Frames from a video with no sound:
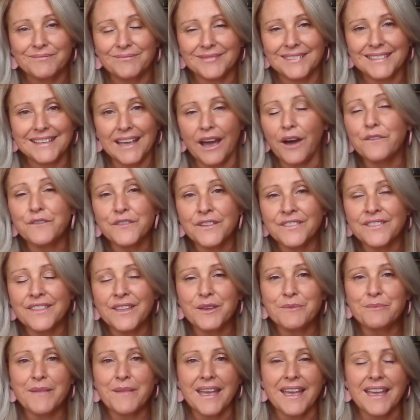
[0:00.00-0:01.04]
govern
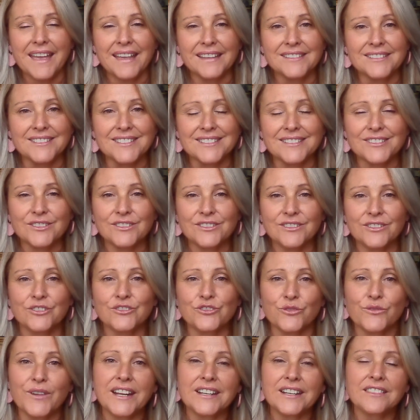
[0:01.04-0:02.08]
them and
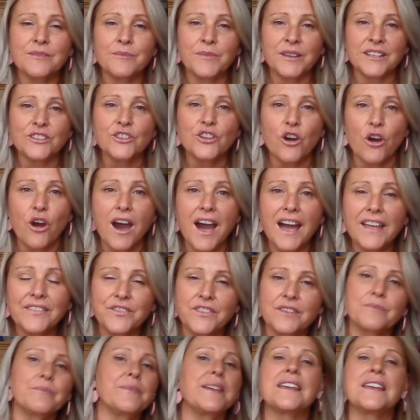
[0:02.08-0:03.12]
direct them and guide
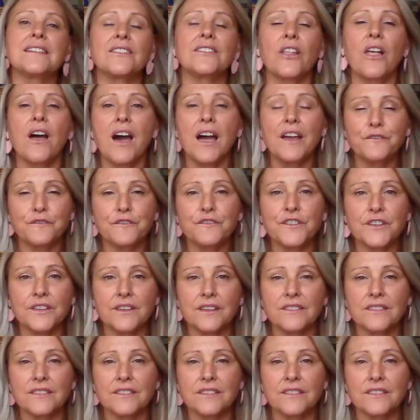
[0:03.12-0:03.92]
them in life for